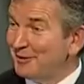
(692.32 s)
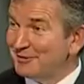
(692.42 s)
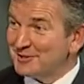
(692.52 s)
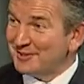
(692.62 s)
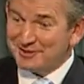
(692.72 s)

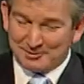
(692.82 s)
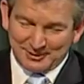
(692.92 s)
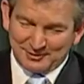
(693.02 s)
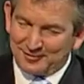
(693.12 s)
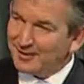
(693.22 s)
overseas. You've
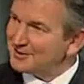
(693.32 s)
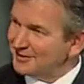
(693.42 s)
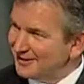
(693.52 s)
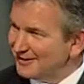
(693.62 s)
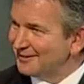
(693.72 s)
been to France
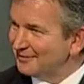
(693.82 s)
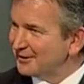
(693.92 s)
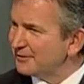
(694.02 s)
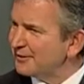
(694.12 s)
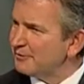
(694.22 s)
and Italy and
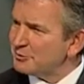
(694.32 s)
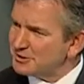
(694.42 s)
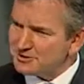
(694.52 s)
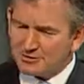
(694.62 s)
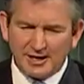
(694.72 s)
living 10,
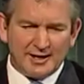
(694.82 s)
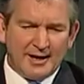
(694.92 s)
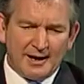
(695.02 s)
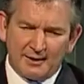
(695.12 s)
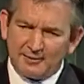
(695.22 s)
which is great.
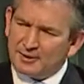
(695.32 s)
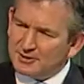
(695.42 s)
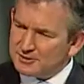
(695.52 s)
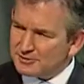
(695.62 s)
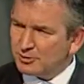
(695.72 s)

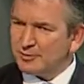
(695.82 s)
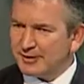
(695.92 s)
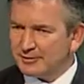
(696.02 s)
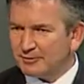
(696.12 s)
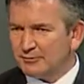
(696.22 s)
Let's talk
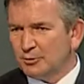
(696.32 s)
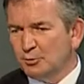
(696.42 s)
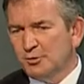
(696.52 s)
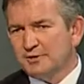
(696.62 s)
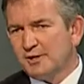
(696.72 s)
about the
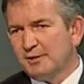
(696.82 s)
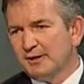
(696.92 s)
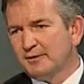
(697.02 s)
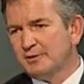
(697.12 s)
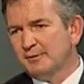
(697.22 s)
rewards, though,
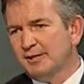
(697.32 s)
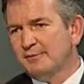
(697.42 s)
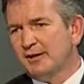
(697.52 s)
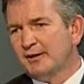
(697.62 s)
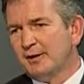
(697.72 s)
because, I mean, he
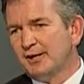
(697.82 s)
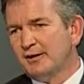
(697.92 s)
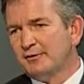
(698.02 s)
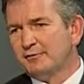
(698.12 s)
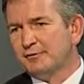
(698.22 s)
only made
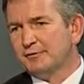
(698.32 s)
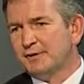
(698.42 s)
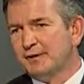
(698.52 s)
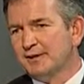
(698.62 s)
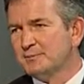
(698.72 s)

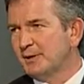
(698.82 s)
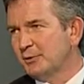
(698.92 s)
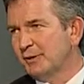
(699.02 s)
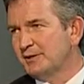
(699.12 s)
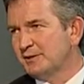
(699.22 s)
150,000, but
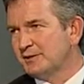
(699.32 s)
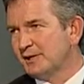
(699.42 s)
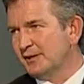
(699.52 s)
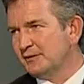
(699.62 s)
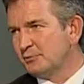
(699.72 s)
you went to the
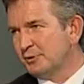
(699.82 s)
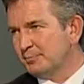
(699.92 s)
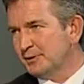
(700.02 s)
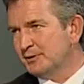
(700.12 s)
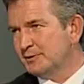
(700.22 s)
sales with a
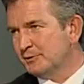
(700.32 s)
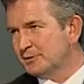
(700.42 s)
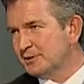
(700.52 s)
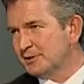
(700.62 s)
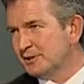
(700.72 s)
Pins
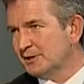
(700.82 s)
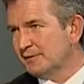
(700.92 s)
horse this year.